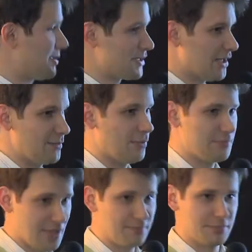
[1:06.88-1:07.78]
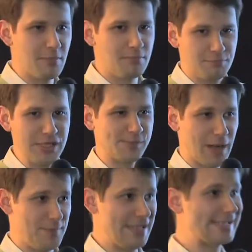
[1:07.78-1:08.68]
them side piece
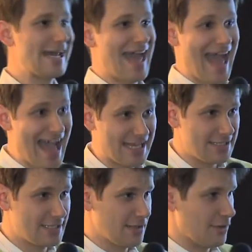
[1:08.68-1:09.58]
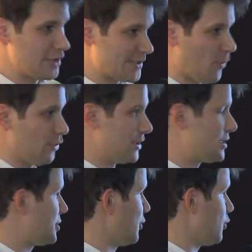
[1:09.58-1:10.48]
by piece and
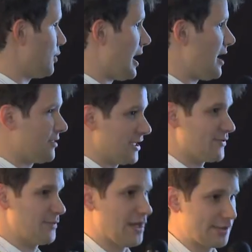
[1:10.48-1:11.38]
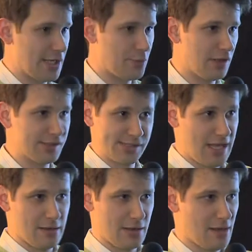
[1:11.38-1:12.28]
responds to things from the outside world, say